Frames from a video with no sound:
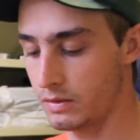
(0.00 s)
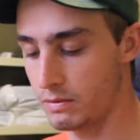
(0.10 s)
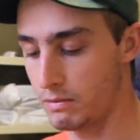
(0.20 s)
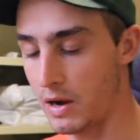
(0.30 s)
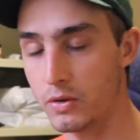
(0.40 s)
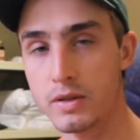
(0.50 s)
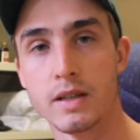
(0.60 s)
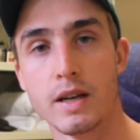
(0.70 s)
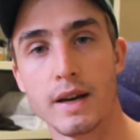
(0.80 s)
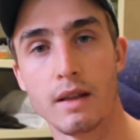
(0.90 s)

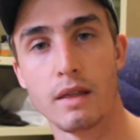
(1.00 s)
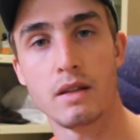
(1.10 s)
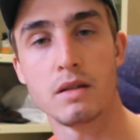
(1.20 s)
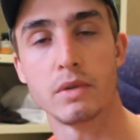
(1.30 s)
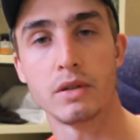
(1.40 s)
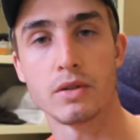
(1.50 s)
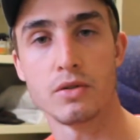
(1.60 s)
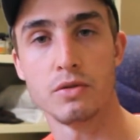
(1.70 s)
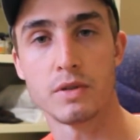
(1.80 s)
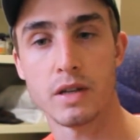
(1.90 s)
mounting a 30mm
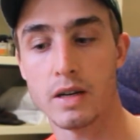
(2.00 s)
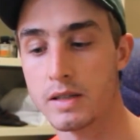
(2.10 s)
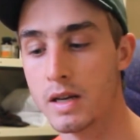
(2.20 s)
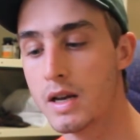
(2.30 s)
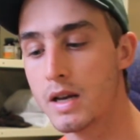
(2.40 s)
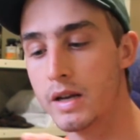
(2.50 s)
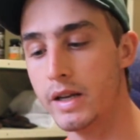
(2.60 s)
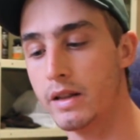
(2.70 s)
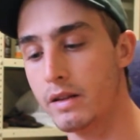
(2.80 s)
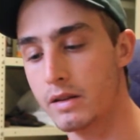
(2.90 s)
tube size
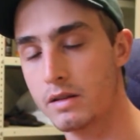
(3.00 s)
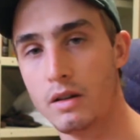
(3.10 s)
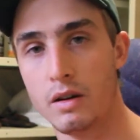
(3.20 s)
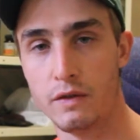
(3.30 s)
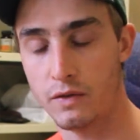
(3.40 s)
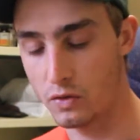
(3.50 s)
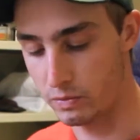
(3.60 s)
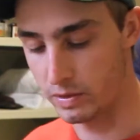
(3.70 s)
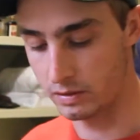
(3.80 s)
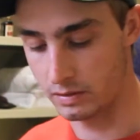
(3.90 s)
in this
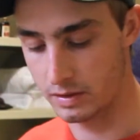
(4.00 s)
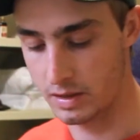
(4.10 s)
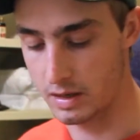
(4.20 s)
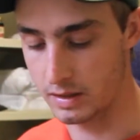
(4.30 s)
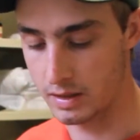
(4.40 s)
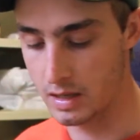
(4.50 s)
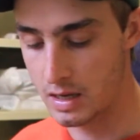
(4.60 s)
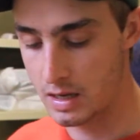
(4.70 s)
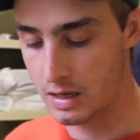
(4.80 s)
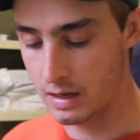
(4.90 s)
34mm size.
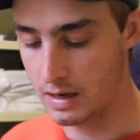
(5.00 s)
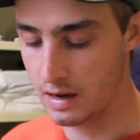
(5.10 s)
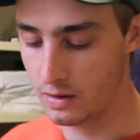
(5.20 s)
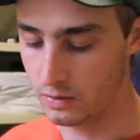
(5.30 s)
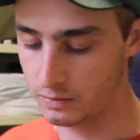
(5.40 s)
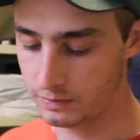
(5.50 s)
Now